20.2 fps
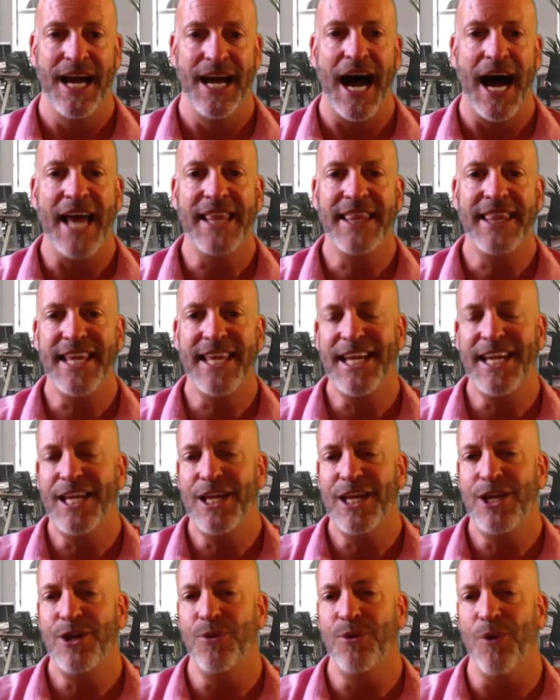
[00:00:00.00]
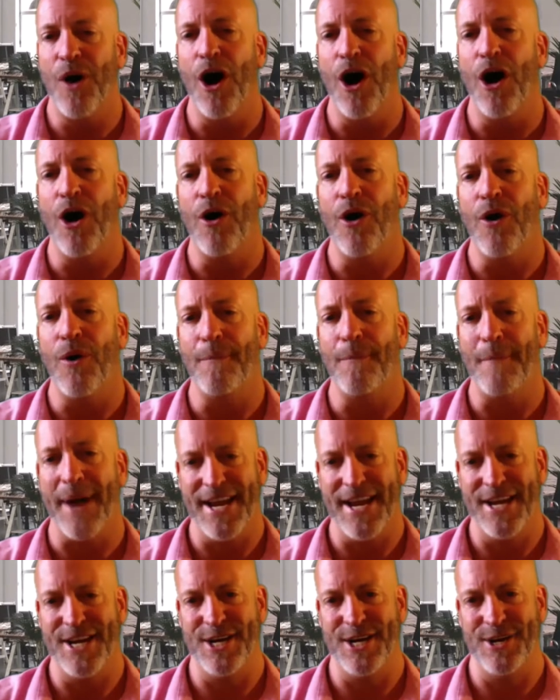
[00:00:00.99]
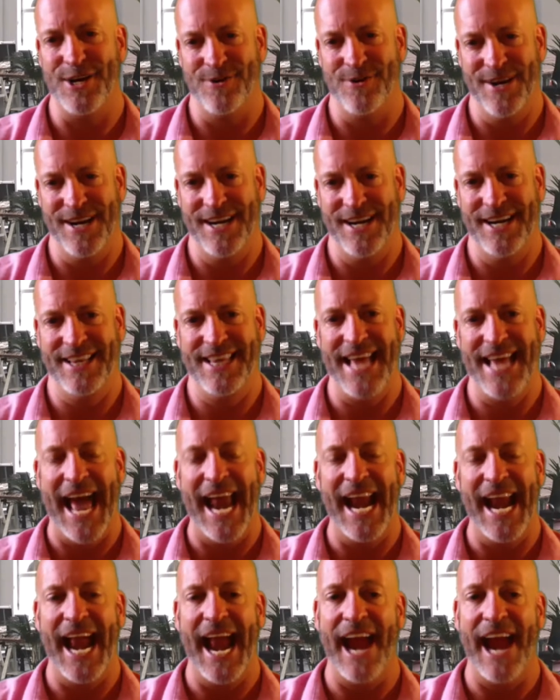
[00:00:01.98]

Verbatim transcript: I think you all might agree that